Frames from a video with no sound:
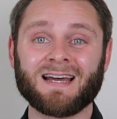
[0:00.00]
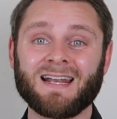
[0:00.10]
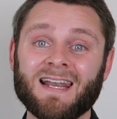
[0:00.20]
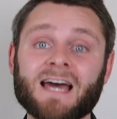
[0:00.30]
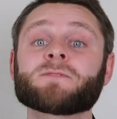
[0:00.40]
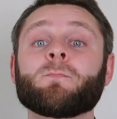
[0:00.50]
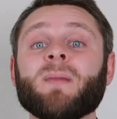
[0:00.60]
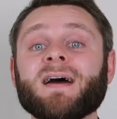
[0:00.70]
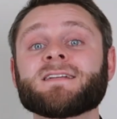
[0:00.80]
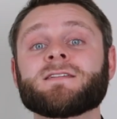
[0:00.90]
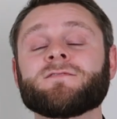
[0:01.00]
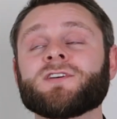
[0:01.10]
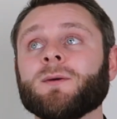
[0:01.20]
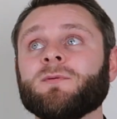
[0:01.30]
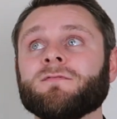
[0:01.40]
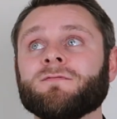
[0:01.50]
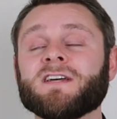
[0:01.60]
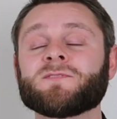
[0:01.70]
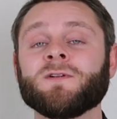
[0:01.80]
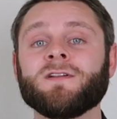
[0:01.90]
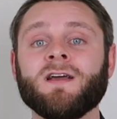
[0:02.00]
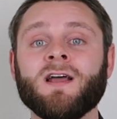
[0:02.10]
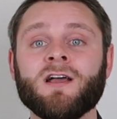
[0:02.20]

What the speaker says: a less passive type of investment,